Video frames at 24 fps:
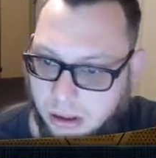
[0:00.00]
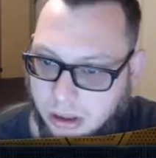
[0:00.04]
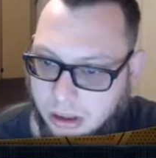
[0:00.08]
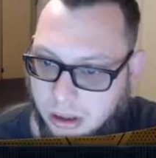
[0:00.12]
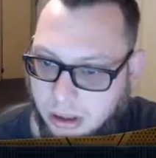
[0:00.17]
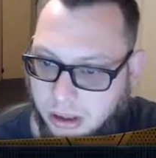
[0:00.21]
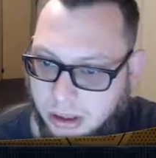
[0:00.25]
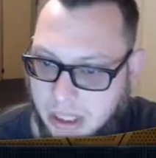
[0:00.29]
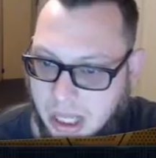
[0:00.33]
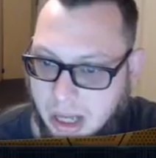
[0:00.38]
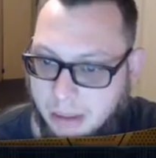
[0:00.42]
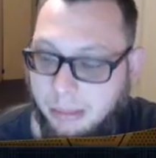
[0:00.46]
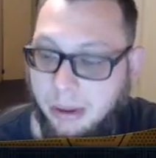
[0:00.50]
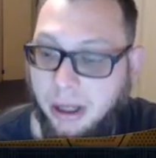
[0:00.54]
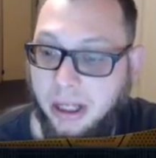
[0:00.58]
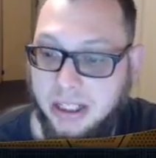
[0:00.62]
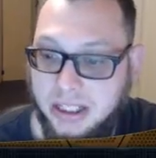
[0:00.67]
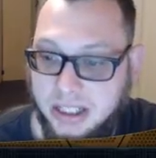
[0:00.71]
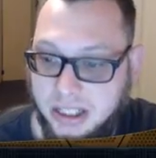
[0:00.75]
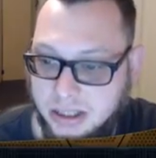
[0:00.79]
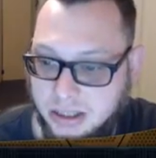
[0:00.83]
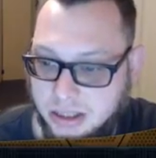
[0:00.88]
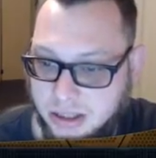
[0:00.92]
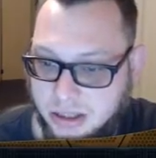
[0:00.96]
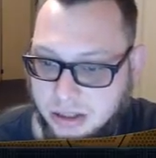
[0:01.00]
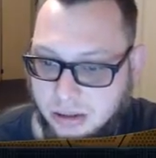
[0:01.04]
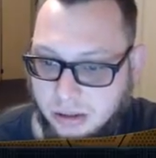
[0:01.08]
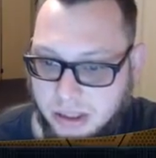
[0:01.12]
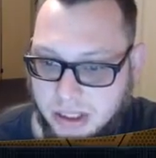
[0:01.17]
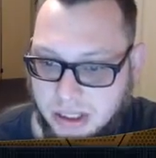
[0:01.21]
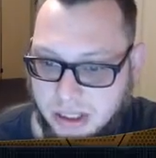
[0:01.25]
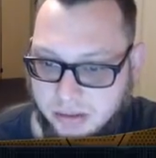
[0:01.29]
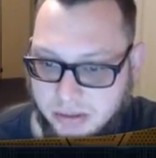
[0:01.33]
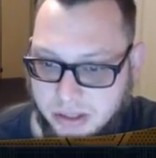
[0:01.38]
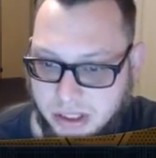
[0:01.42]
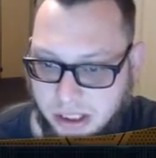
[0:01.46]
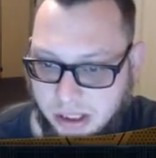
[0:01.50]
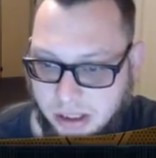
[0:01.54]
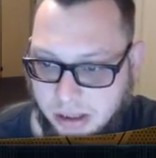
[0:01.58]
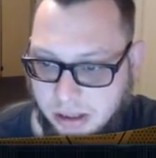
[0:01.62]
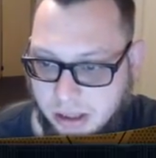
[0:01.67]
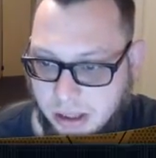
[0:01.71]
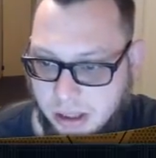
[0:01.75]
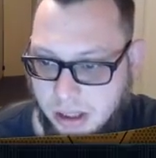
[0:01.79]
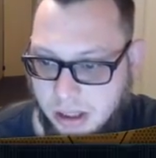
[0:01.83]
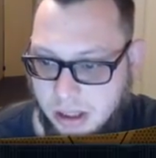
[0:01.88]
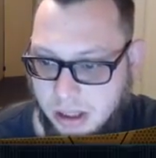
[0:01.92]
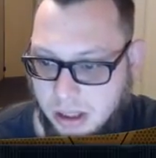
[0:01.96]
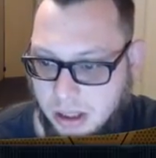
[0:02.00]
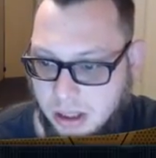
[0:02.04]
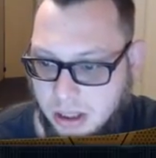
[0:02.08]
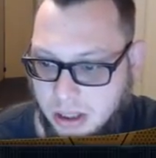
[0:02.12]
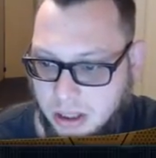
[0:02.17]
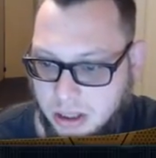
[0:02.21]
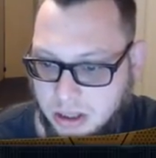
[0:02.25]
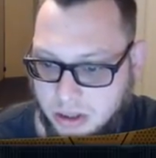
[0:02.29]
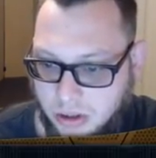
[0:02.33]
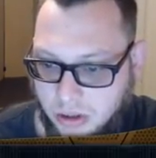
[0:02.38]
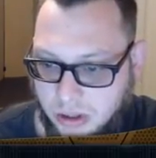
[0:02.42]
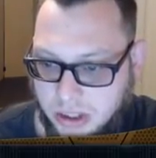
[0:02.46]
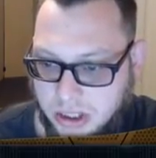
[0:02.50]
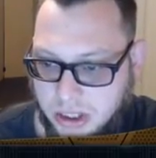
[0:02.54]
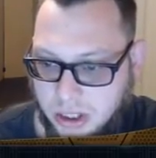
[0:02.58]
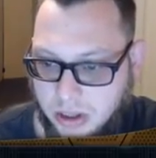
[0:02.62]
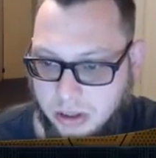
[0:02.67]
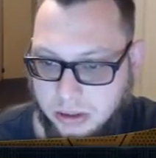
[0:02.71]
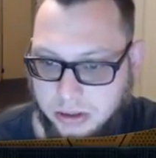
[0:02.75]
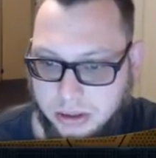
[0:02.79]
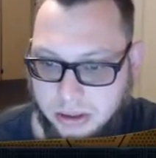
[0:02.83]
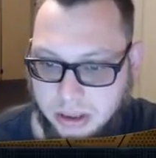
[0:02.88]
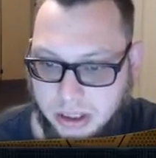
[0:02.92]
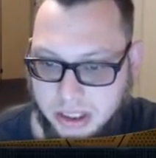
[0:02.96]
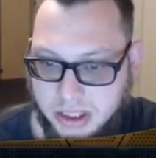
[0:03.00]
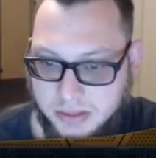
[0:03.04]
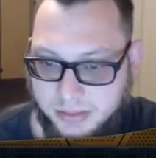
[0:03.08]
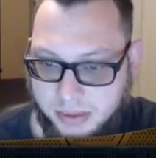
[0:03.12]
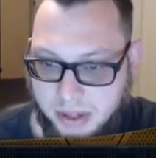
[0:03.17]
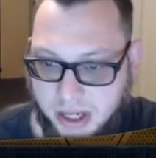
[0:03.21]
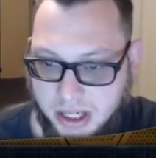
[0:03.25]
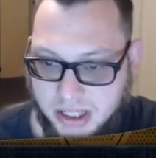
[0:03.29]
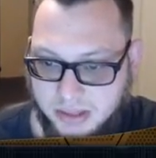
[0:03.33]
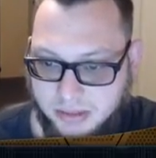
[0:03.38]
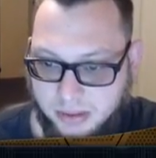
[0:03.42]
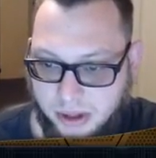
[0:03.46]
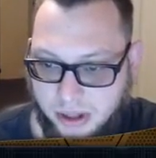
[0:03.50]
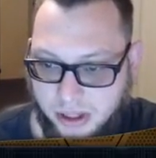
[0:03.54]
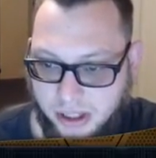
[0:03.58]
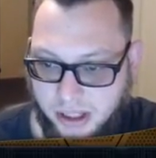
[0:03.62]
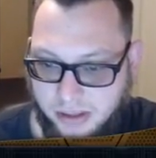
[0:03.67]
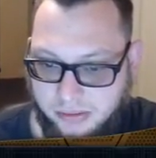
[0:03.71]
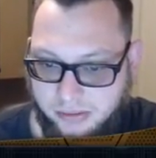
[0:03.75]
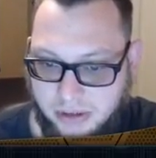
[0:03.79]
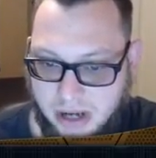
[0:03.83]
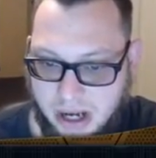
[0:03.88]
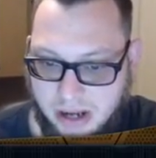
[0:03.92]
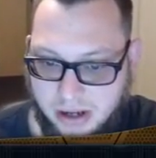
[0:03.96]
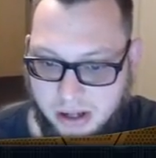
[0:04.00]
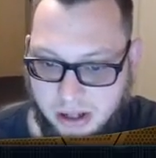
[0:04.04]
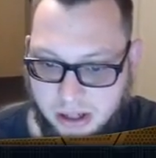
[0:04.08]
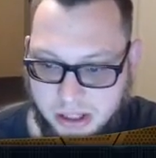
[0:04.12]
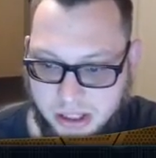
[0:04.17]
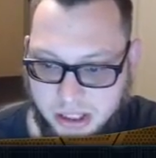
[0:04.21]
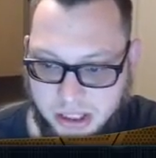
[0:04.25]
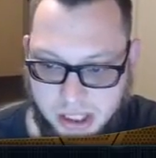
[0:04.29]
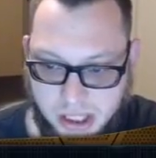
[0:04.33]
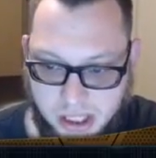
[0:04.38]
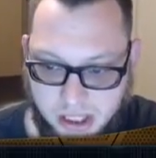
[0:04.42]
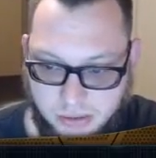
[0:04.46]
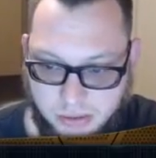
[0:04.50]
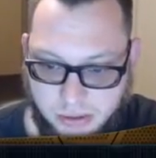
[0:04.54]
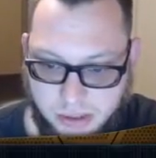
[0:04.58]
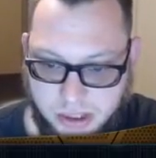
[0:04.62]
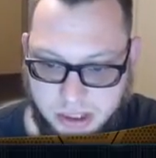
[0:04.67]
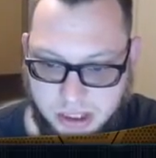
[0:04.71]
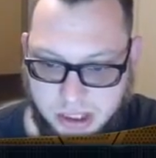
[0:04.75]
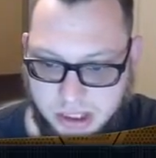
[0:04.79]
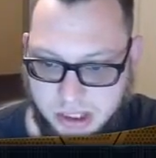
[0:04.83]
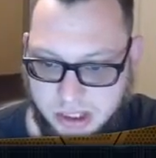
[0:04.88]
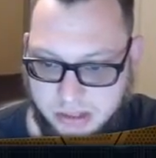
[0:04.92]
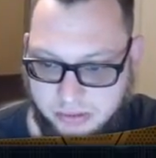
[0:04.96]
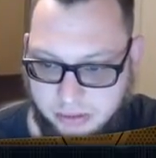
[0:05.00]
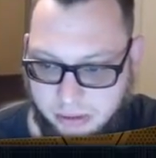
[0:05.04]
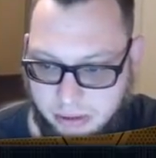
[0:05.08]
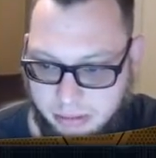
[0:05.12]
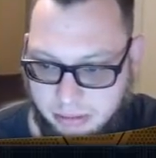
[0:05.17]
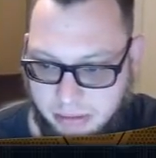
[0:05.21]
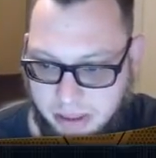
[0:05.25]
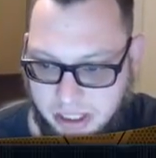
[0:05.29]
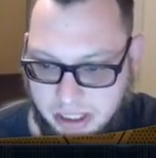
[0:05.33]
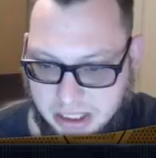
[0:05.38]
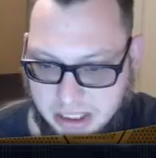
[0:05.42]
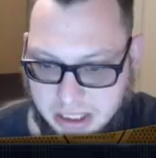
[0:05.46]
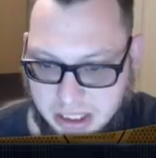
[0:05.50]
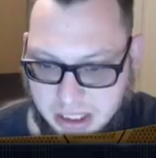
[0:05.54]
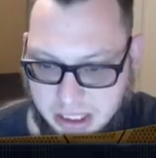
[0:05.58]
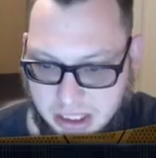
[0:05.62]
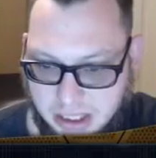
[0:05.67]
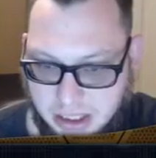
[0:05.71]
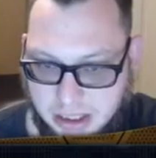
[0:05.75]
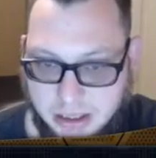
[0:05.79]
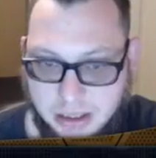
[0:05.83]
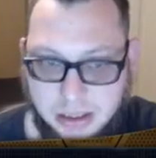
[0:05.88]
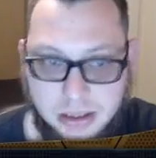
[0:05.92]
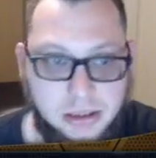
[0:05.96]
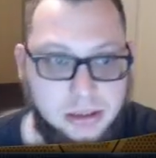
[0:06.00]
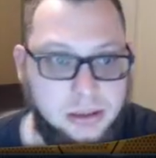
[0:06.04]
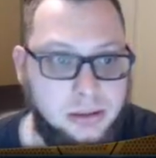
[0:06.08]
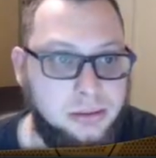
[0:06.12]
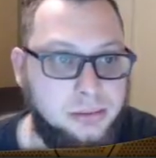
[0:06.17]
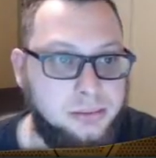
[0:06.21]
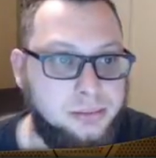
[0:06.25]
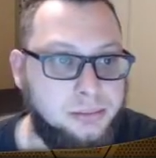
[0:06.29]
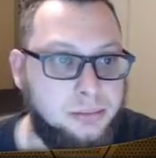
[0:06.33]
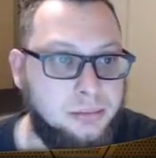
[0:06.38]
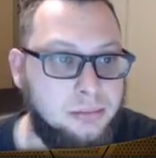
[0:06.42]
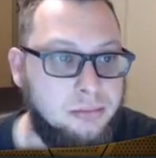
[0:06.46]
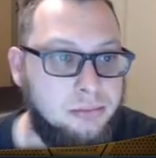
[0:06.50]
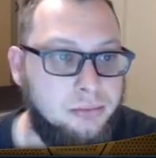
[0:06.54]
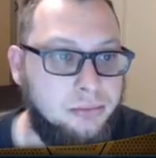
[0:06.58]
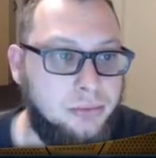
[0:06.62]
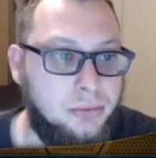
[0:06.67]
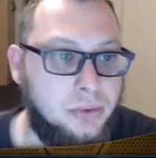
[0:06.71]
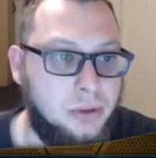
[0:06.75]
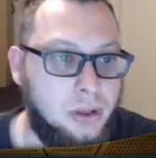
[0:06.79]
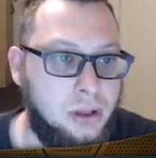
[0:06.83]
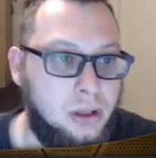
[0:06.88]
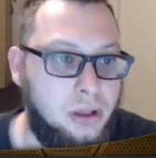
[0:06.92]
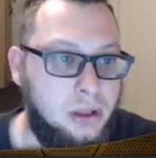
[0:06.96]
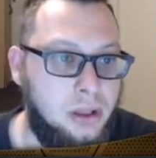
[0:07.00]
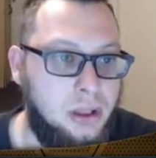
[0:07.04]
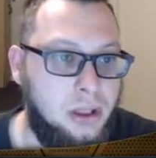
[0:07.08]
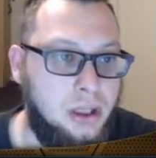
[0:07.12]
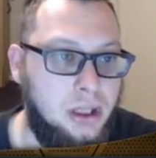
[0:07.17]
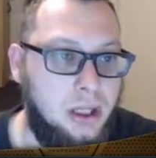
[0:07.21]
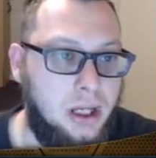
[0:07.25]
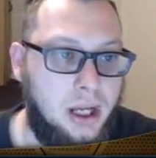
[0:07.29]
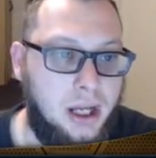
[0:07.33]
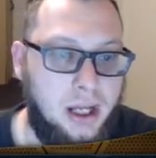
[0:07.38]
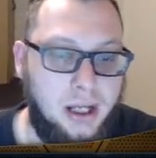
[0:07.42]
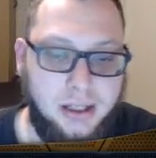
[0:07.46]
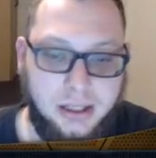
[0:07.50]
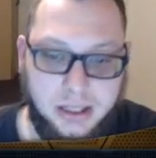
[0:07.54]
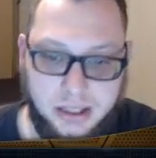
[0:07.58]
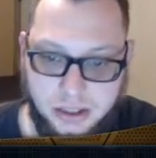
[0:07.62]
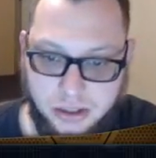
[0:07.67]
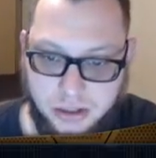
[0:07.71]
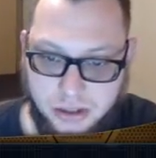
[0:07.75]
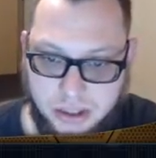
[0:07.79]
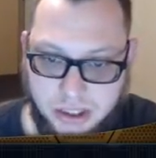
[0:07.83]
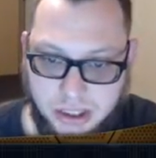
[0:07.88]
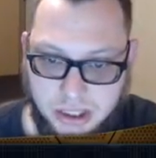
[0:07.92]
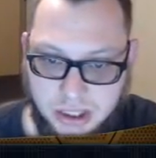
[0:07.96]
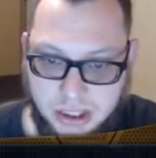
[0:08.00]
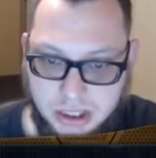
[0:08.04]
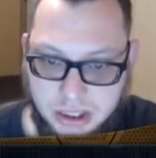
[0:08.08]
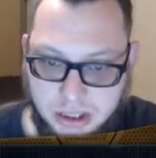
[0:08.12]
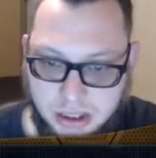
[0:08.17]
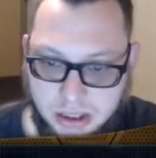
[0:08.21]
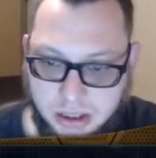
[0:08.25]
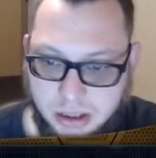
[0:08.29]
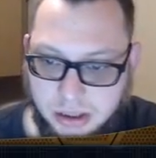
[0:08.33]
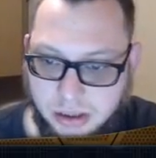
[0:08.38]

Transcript: Yeah, Mega Tins, 2017. So it's holding its price market at $5.91 from the Mega Tin. And as you can see,